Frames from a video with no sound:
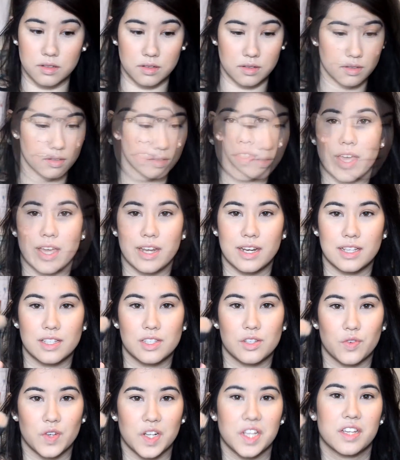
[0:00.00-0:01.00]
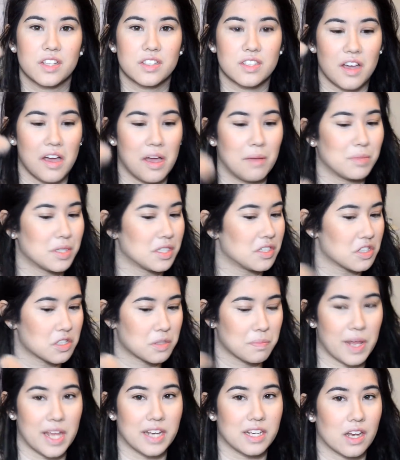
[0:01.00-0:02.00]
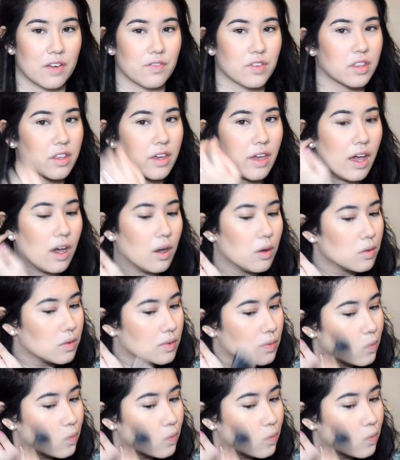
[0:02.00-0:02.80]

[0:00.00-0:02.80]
And then it's a really good time to just blend everything out.